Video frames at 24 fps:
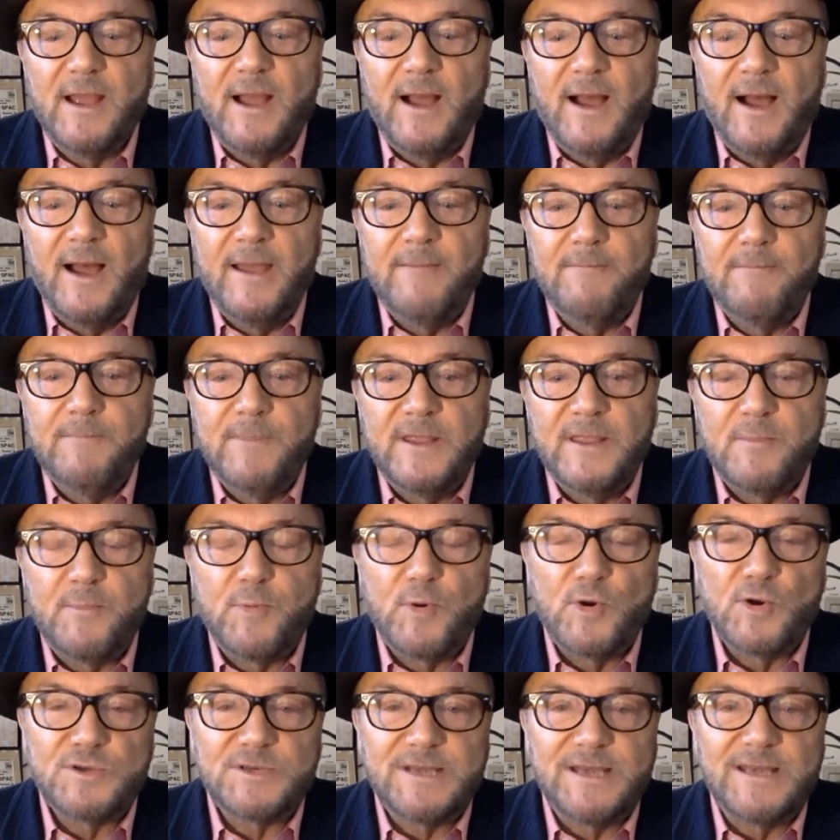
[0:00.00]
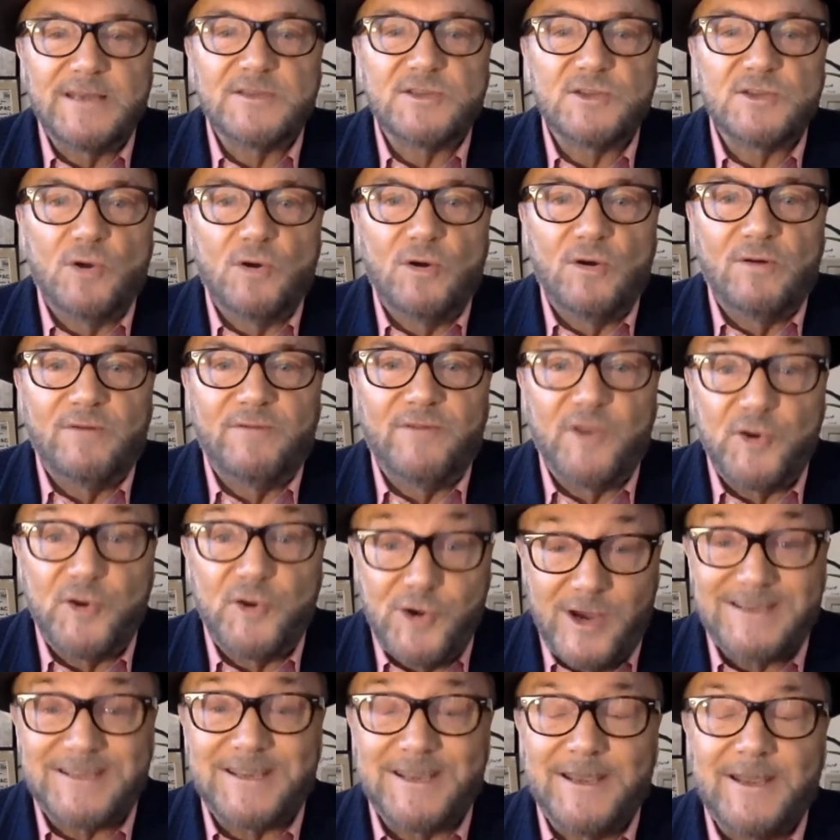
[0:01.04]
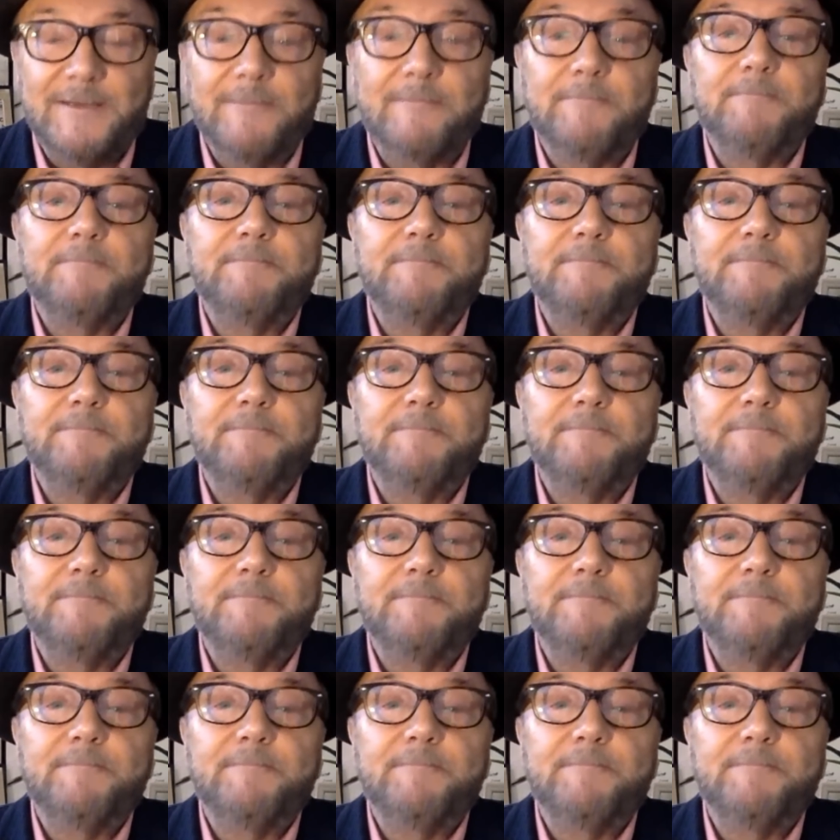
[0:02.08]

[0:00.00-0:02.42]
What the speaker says: I'm in the process of addressing.